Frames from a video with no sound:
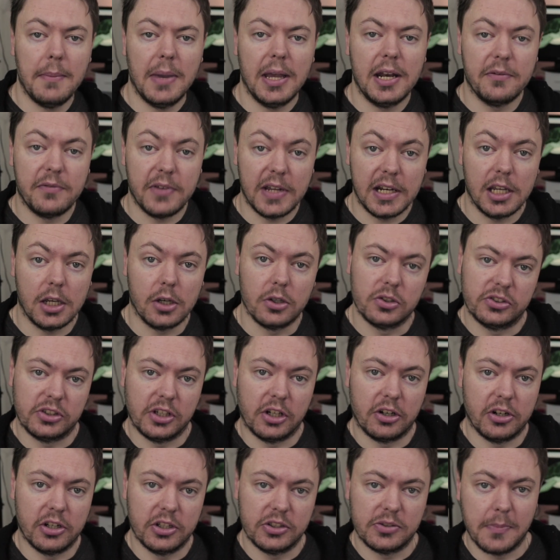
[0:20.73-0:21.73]
made a video
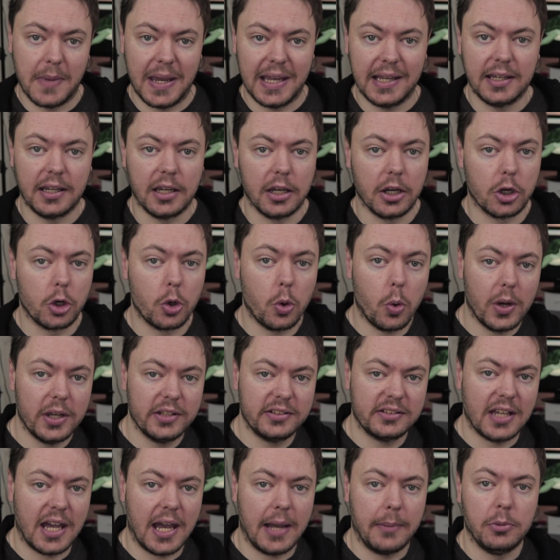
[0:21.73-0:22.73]
series making a
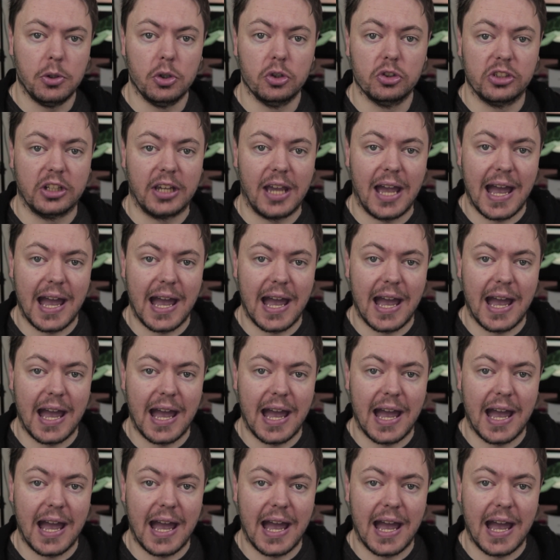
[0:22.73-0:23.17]
quiz app using